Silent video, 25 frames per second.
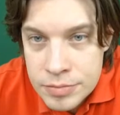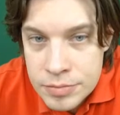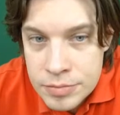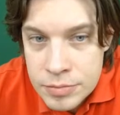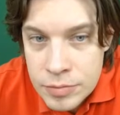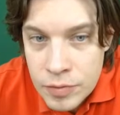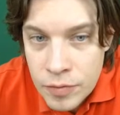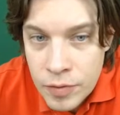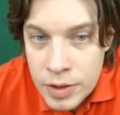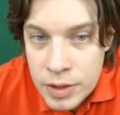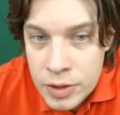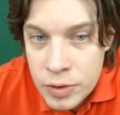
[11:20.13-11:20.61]

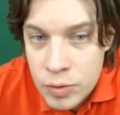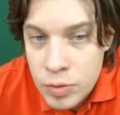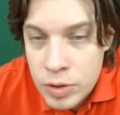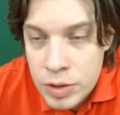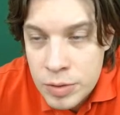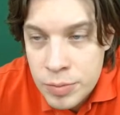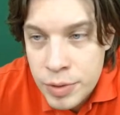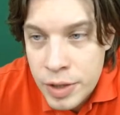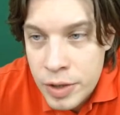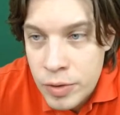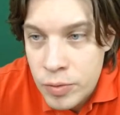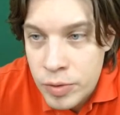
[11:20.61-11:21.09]
well, you
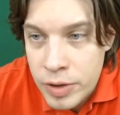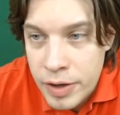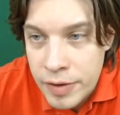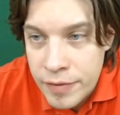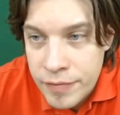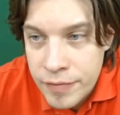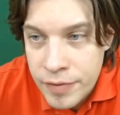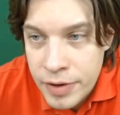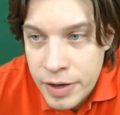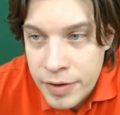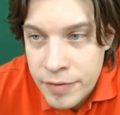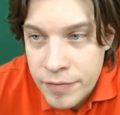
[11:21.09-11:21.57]
can play rook
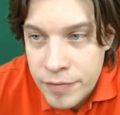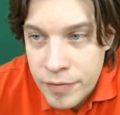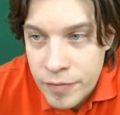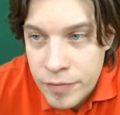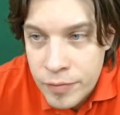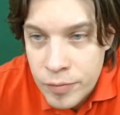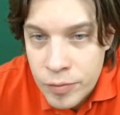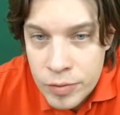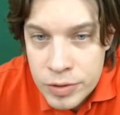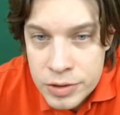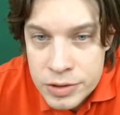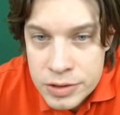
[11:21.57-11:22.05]
a5,
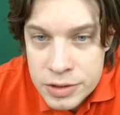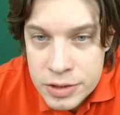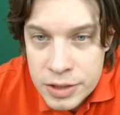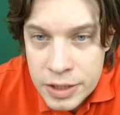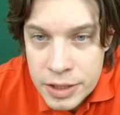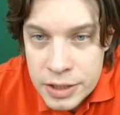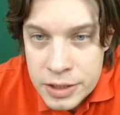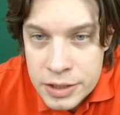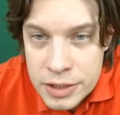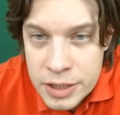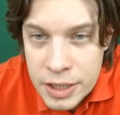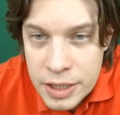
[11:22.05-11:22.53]
of course,
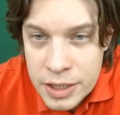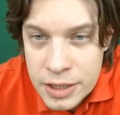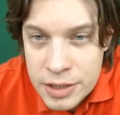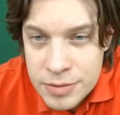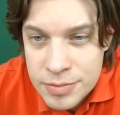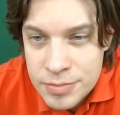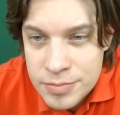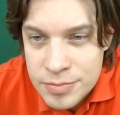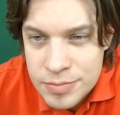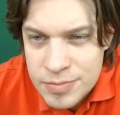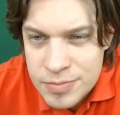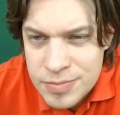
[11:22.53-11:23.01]
they take,
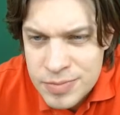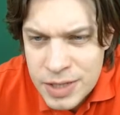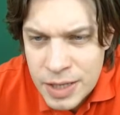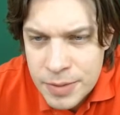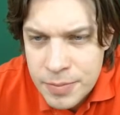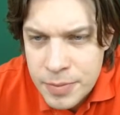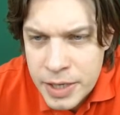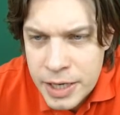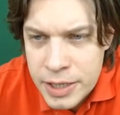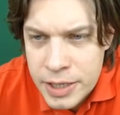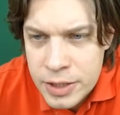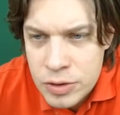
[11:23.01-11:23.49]

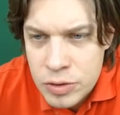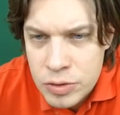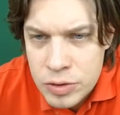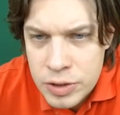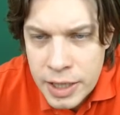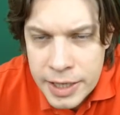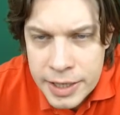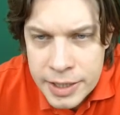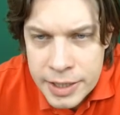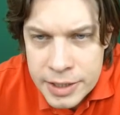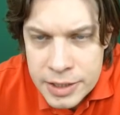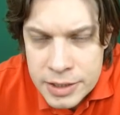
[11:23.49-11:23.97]
but I don't
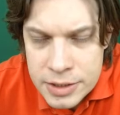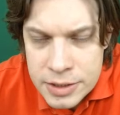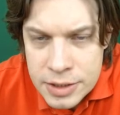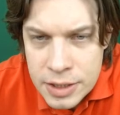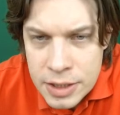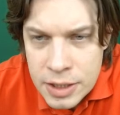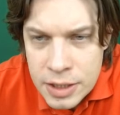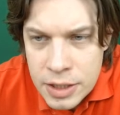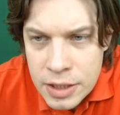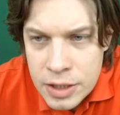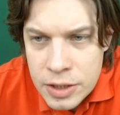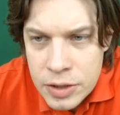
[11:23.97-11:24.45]
like it.
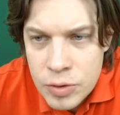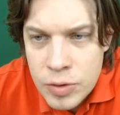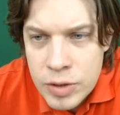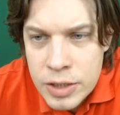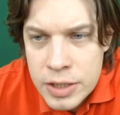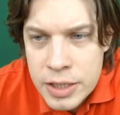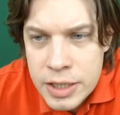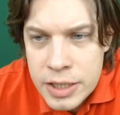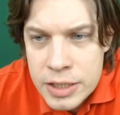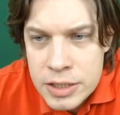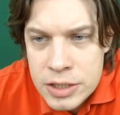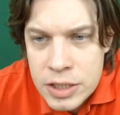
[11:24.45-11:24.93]
You
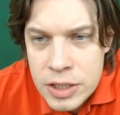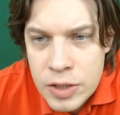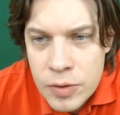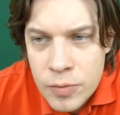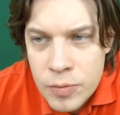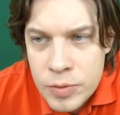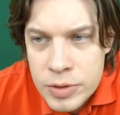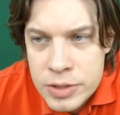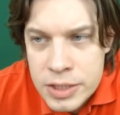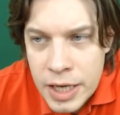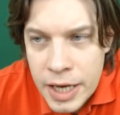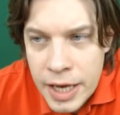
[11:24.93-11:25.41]
can continue
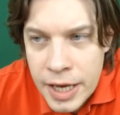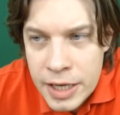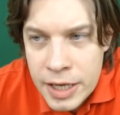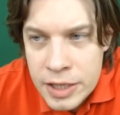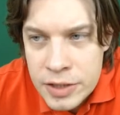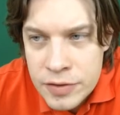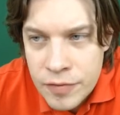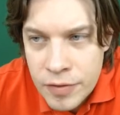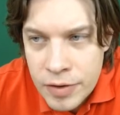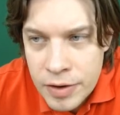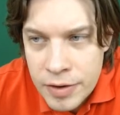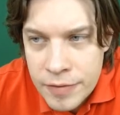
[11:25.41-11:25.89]
with
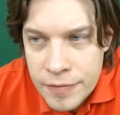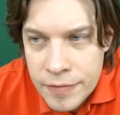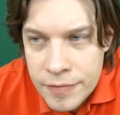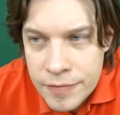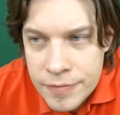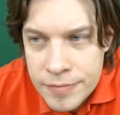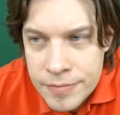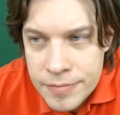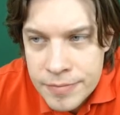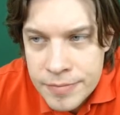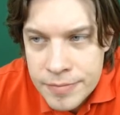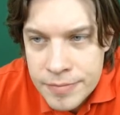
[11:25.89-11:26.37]
h5.
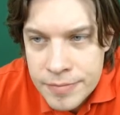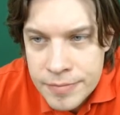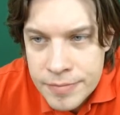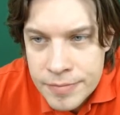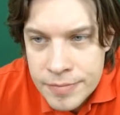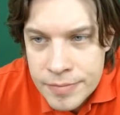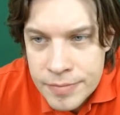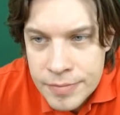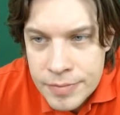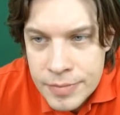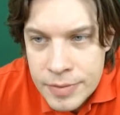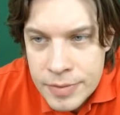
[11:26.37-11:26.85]

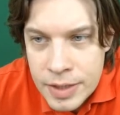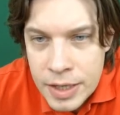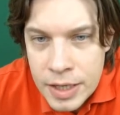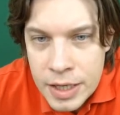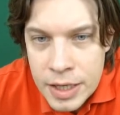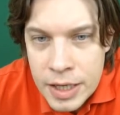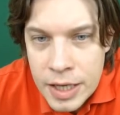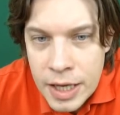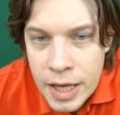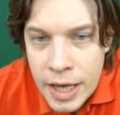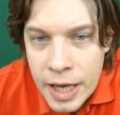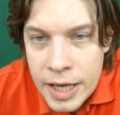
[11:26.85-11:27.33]

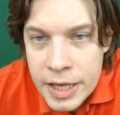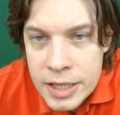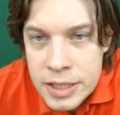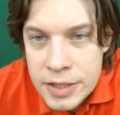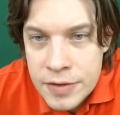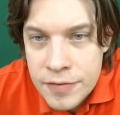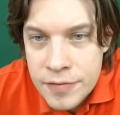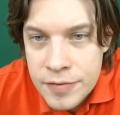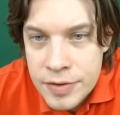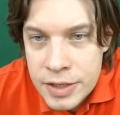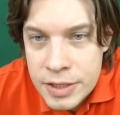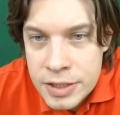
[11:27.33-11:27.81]
And
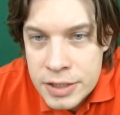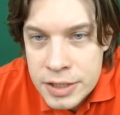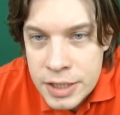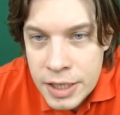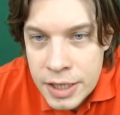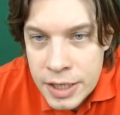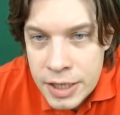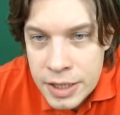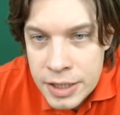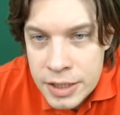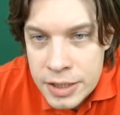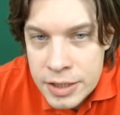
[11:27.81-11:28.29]
if they
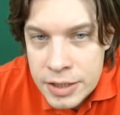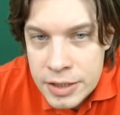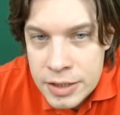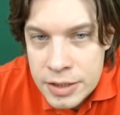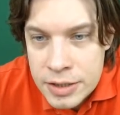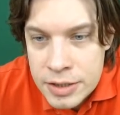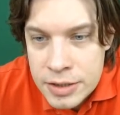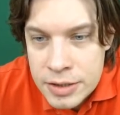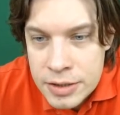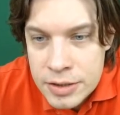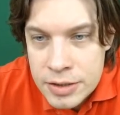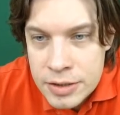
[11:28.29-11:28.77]
take,
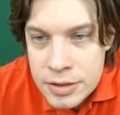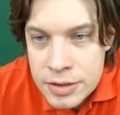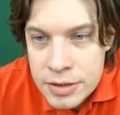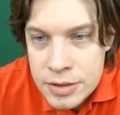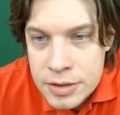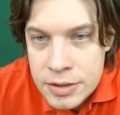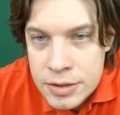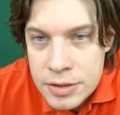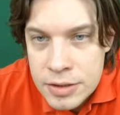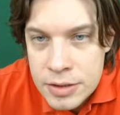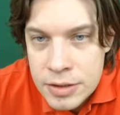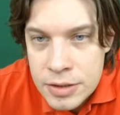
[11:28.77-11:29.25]

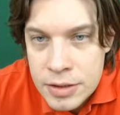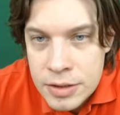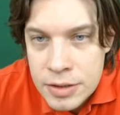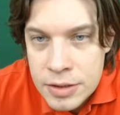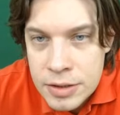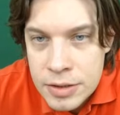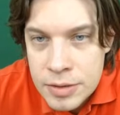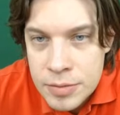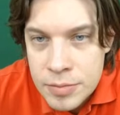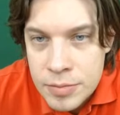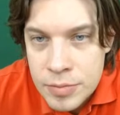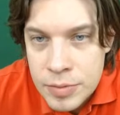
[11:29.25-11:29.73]

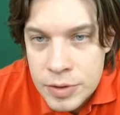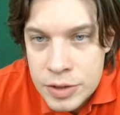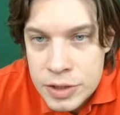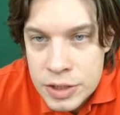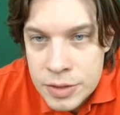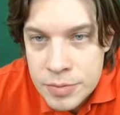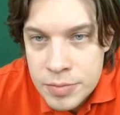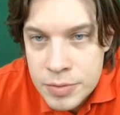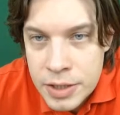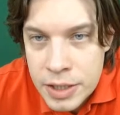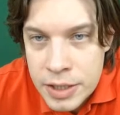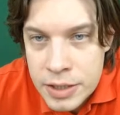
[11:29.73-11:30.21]

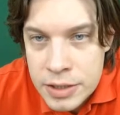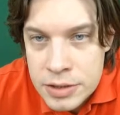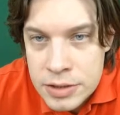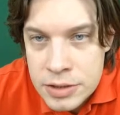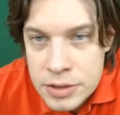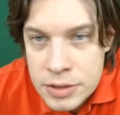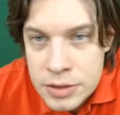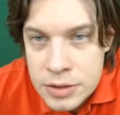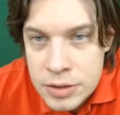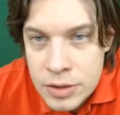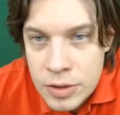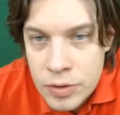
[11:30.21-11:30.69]
bishop
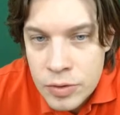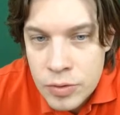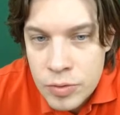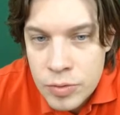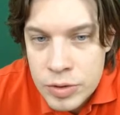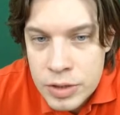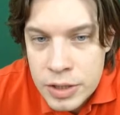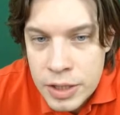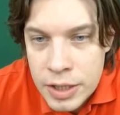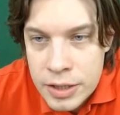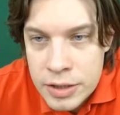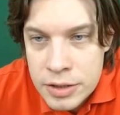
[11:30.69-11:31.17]
takes,
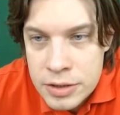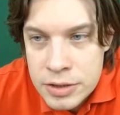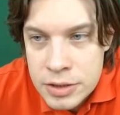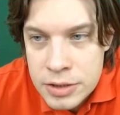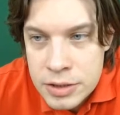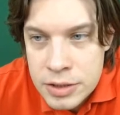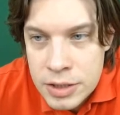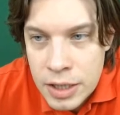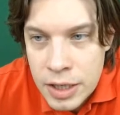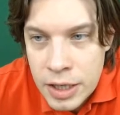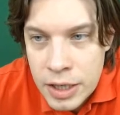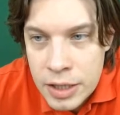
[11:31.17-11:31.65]
rook
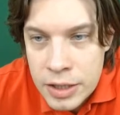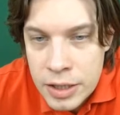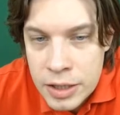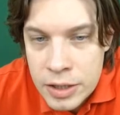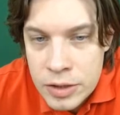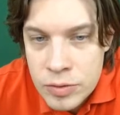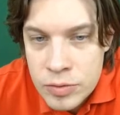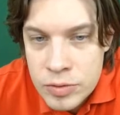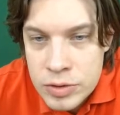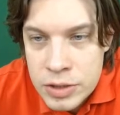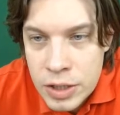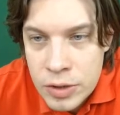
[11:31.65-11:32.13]
takes, and
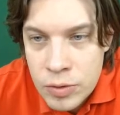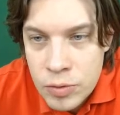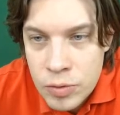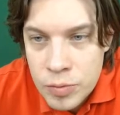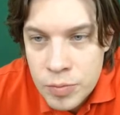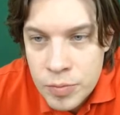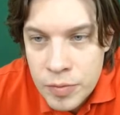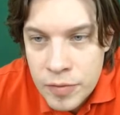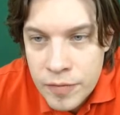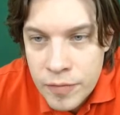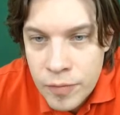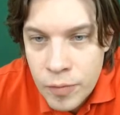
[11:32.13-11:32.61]
then you take
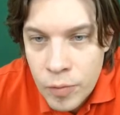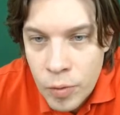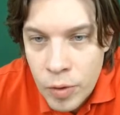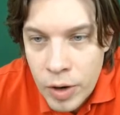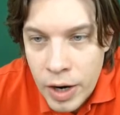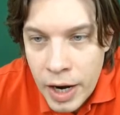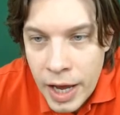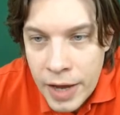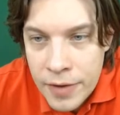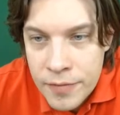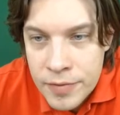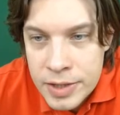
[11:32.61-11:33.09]
on b4,
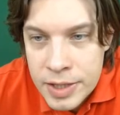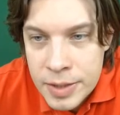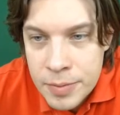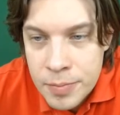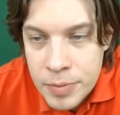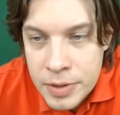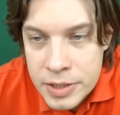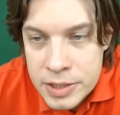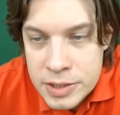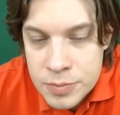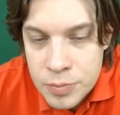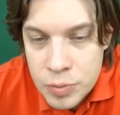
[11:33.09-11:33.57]
having a
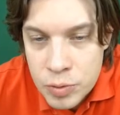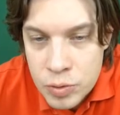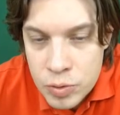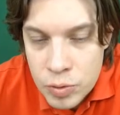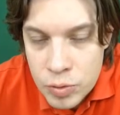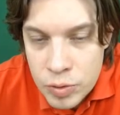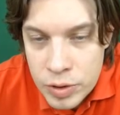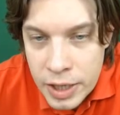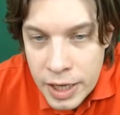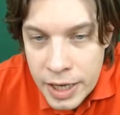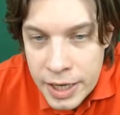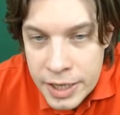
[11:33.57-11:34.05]
pass pawn
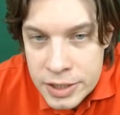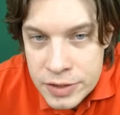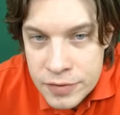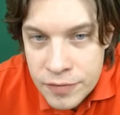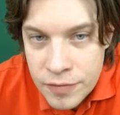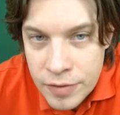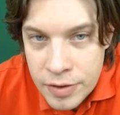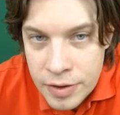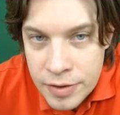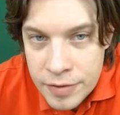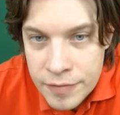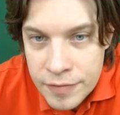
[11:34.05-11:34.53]
on h5.